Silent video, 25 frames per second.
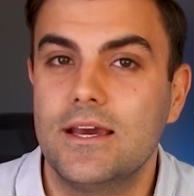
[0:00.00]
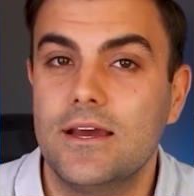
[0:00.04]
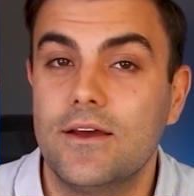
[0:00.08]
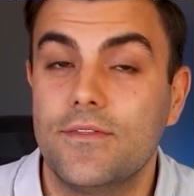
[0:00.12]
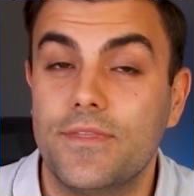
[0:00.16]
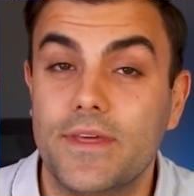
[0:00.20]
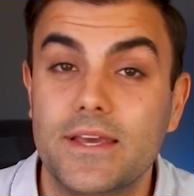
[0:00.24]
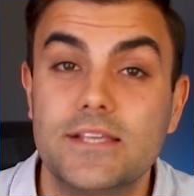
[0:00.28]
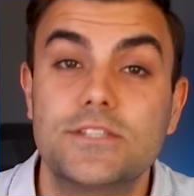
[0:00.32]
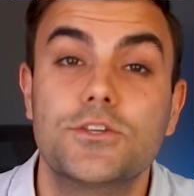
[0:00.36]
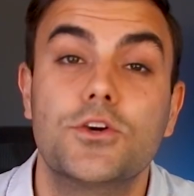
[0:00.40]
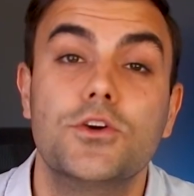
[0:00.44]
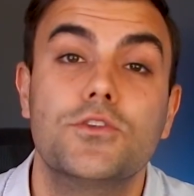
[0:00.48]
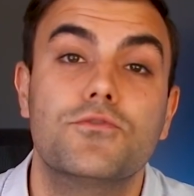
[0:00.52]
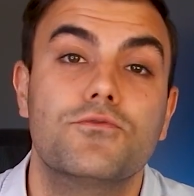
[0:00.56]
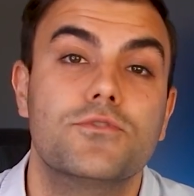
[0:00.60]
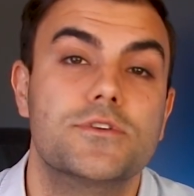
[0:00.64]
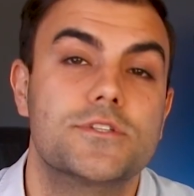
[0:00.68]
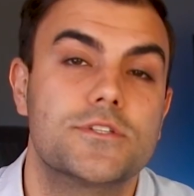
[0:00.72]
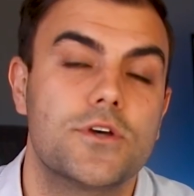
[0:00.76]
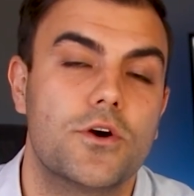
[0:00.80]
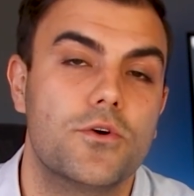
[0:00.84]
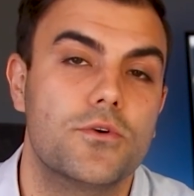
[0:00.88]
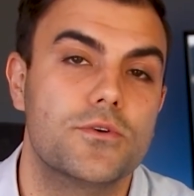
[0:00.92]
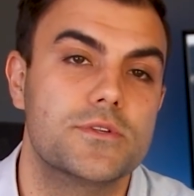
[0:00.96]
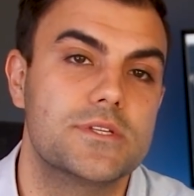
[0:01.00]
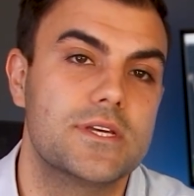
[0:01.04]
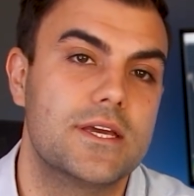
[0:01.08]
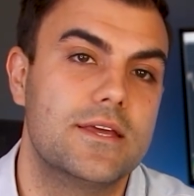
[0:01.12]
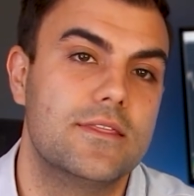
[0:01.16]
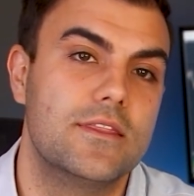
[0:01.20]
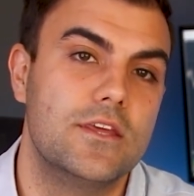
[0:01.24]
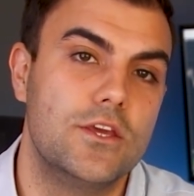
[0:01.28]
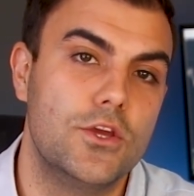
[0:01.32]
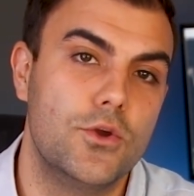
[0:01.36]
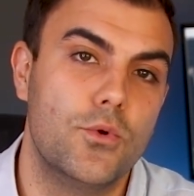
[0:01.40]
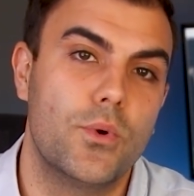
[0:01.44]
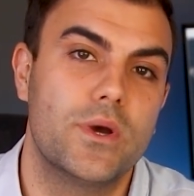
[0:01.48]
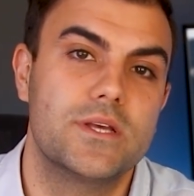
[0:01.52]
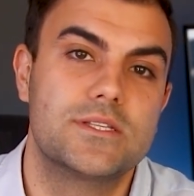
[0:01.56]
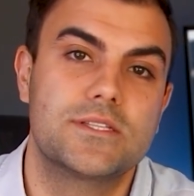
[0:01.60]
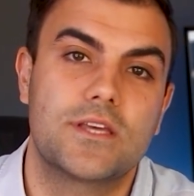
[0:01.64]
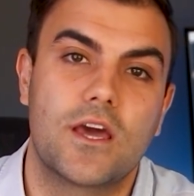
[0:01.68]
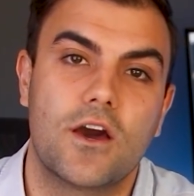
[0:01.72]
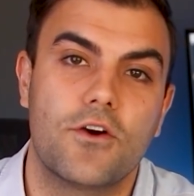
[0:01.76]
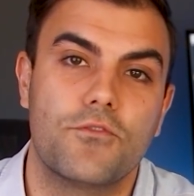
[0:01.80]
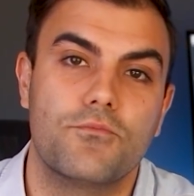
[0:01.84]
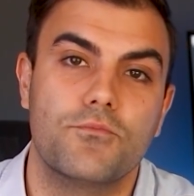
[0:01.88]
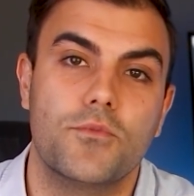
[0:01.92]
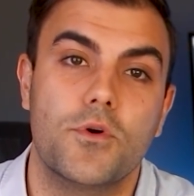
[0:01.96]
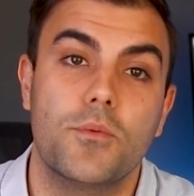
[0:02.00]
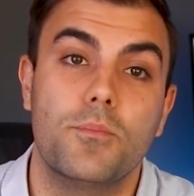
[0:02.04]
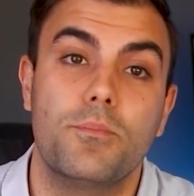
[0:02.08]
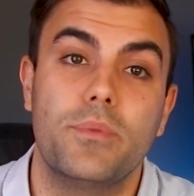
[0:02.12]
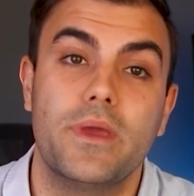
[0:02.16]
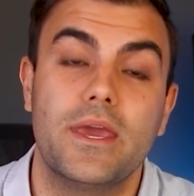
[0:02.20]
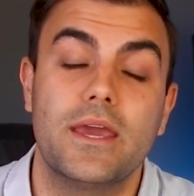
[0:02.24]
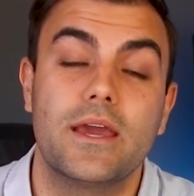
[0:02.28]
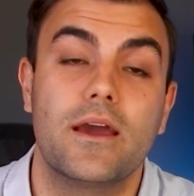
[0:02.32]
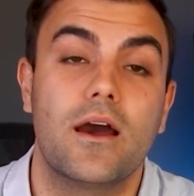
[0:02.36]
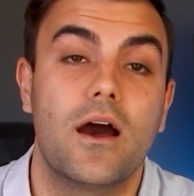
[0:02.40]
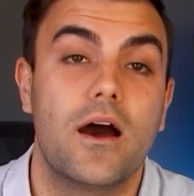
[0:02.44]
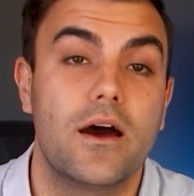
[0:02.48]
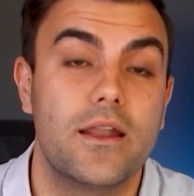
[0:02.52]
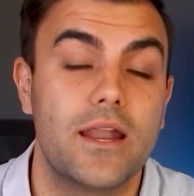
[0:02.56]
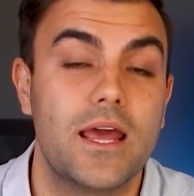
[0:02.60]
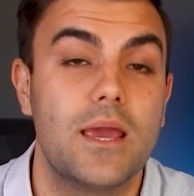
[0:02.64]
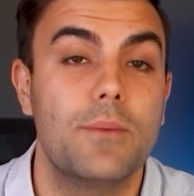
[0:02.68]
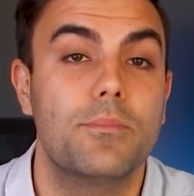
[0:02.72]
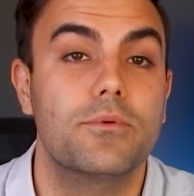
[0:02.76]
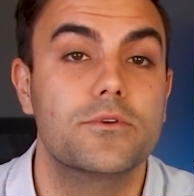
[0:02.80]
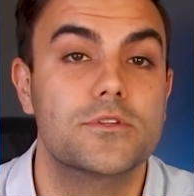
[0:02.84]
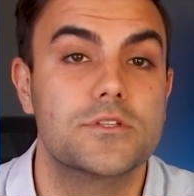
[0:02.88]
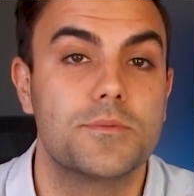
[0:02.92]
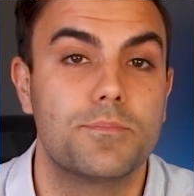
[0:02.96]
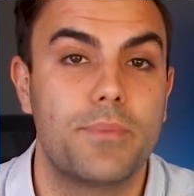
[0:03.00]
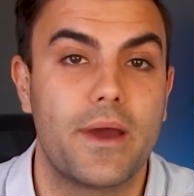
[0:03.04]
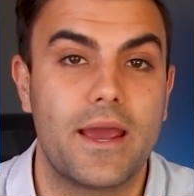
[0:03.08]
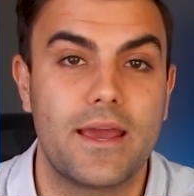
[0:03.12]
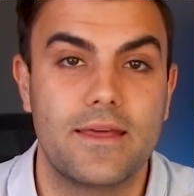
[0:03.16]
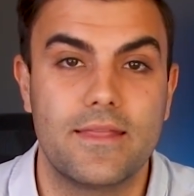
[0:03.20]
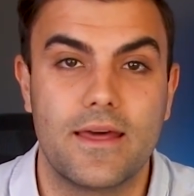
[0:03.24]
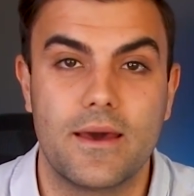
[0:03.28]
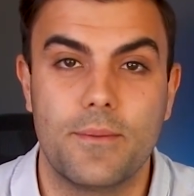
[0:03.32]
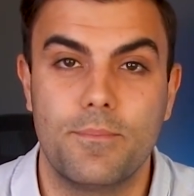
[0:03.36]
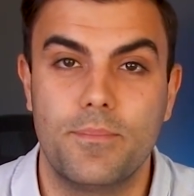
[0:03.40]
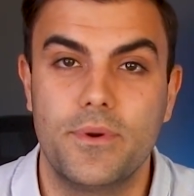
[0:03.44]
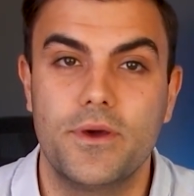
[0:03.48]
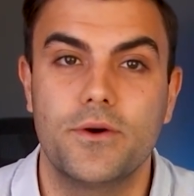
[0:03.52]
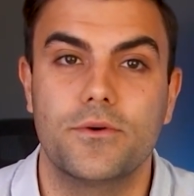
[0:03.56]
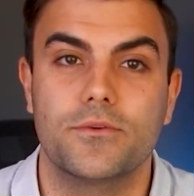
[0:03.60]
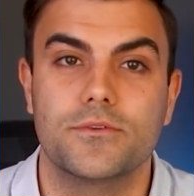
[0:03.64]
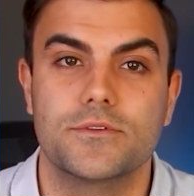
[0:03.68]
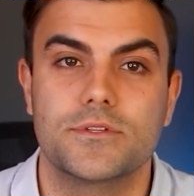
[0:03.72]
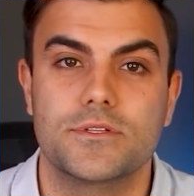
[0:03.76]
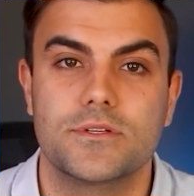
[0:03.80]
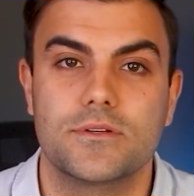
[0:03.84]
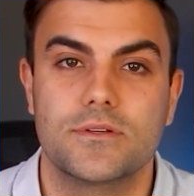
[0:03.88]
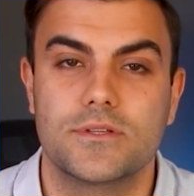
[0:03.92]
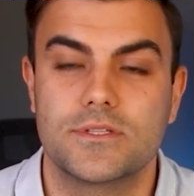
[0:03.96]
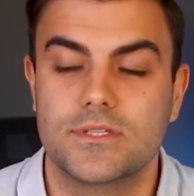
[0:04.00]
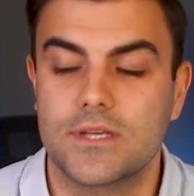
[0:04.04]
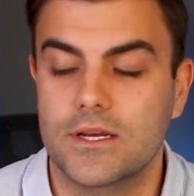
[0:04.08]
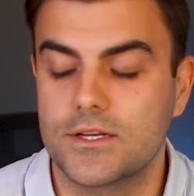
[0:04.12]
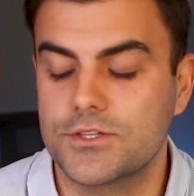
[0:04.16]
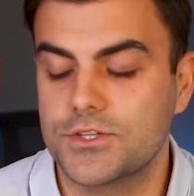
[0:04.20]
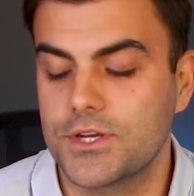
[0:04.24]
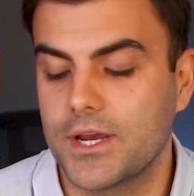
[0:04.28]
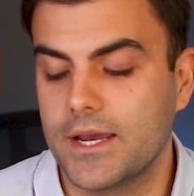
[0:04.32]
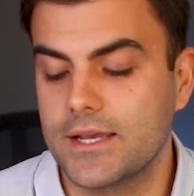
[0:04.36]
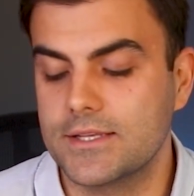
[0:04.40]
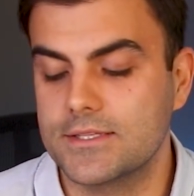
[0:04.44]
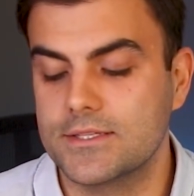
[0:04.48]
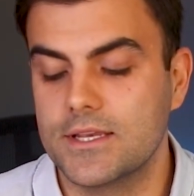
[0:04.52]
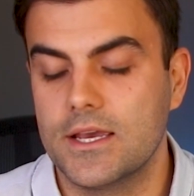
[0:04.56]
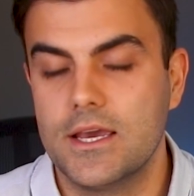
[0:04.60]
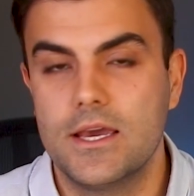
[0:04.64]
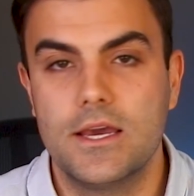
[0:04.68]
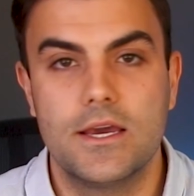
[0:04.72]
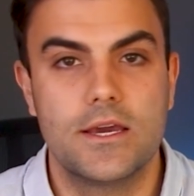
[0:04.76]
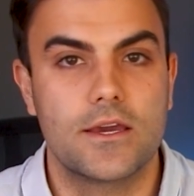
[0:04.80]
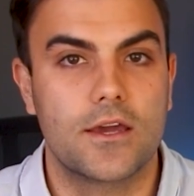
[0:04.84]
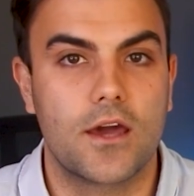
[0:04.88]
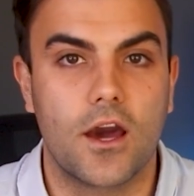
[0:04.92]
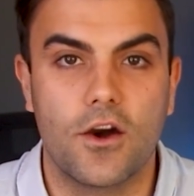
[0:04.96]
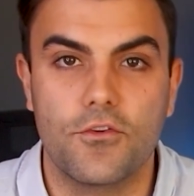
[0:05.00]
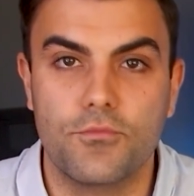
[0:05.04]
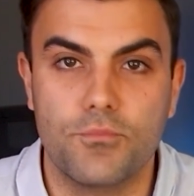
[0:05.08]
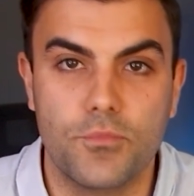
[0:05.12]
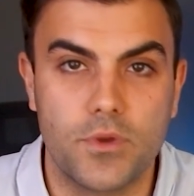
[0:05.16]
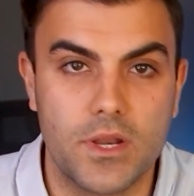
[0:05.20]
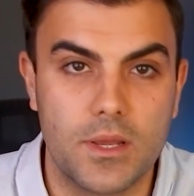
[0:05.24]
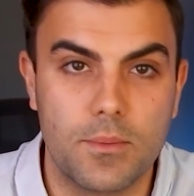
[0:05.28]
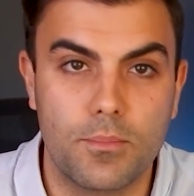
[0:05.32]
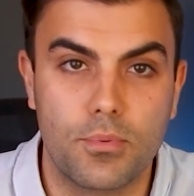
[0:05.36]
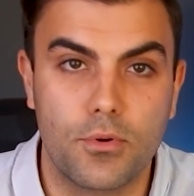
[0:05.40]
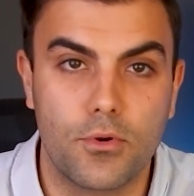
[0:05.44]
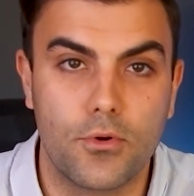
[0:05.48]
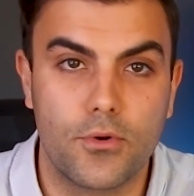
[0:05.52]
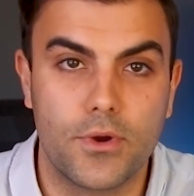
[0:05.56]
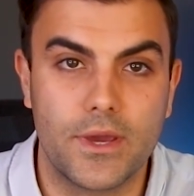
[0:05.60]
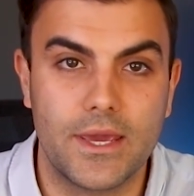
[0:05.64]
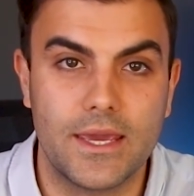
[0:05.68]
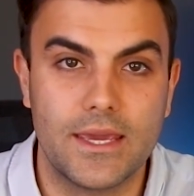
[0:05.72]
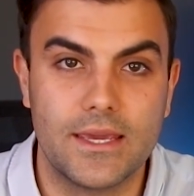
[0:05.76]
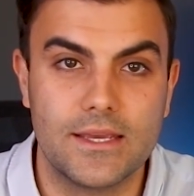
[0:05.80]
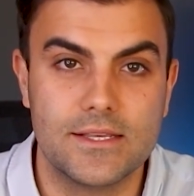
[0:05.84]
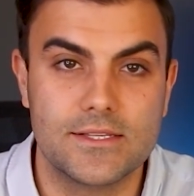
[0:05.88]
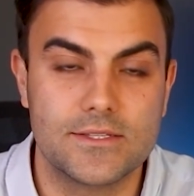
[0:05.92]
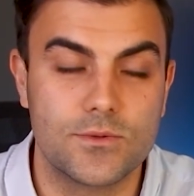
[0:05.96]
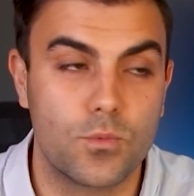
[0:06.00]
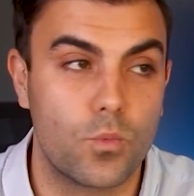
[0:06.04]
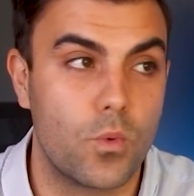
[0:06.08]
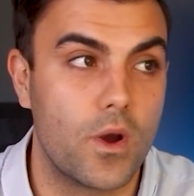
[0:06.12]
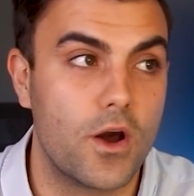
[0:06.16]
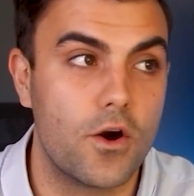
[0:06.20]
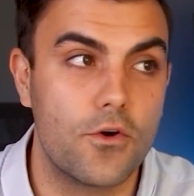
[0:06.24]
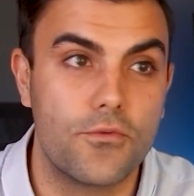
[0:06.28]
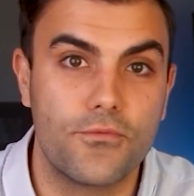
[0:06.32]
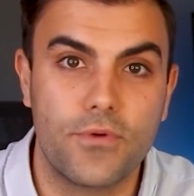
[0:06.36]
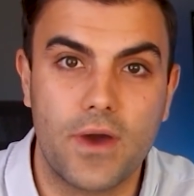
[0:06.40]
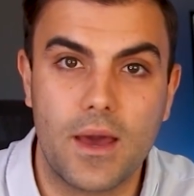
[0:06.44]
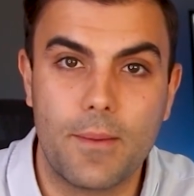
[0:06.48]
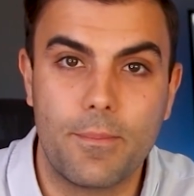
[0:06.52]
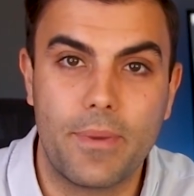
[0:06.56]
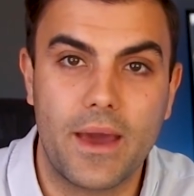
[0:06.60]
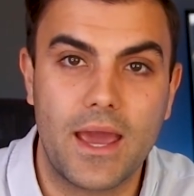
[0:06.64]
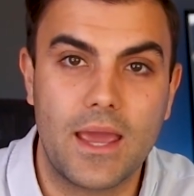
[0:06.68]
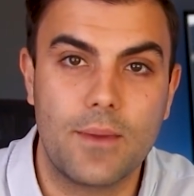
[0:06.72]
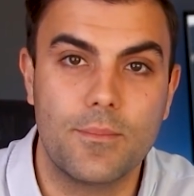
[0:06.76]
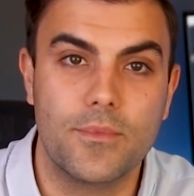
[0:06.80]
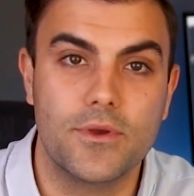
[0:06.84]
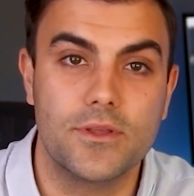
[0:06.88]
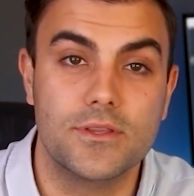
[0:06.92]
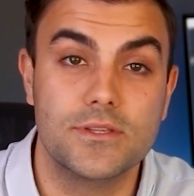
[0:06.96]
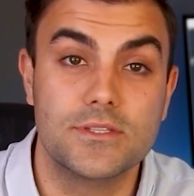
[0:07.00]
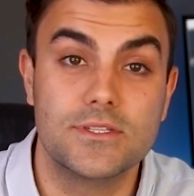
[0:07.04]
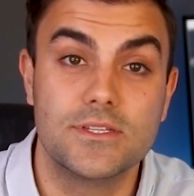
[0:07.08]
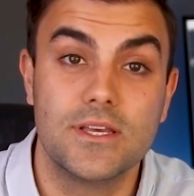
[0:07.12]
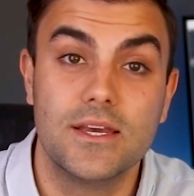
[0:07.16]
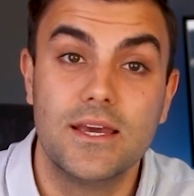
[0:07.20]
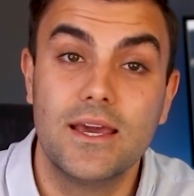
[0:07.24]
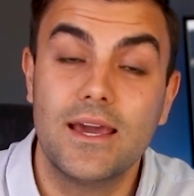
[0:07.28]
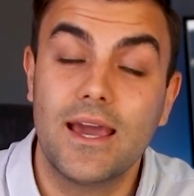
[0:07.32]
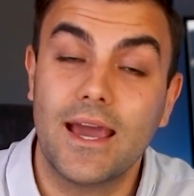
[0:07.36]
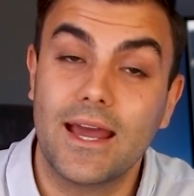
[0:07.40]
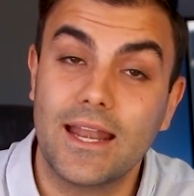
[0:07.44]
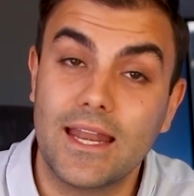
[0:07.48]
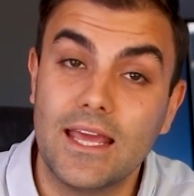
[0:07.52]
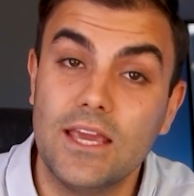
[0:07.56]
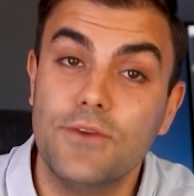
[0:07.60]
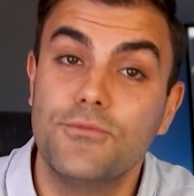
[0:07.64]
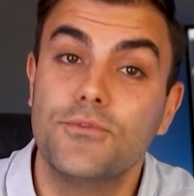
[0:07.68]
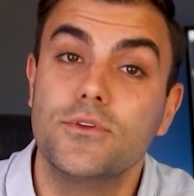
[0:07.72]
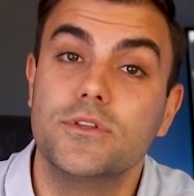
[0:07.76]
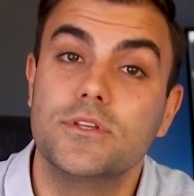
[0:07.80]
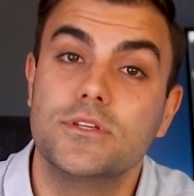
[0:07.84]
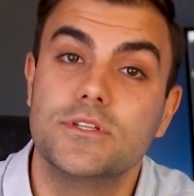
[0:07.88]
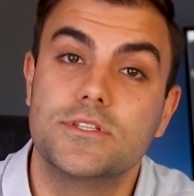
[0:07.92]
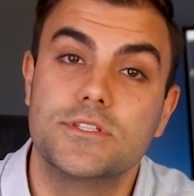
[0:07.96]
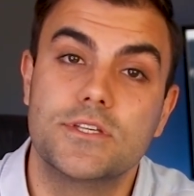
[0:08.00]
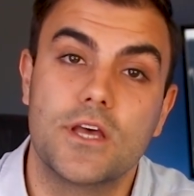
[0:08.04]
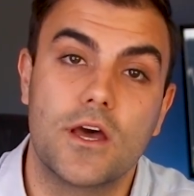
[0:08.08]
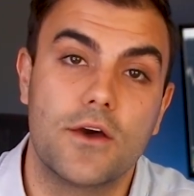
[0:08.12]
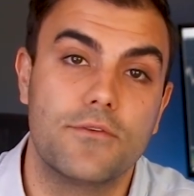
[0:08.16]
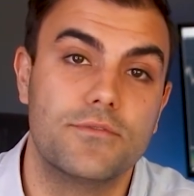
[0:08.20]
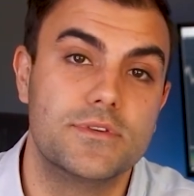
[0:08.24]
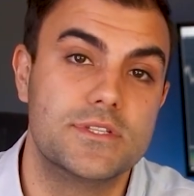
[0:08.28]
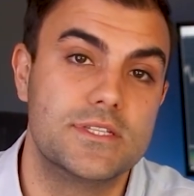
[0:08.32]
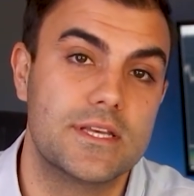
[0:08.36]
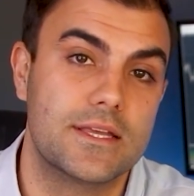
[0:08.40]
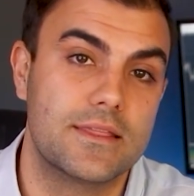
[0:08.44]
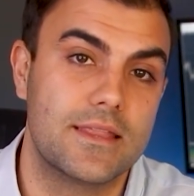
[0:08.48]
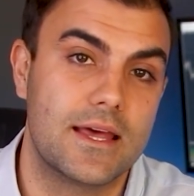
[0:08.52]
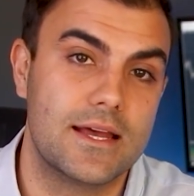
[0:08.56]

this could result in the US government being unable to pay their bills, such as government employees, welfare payments, and even servicing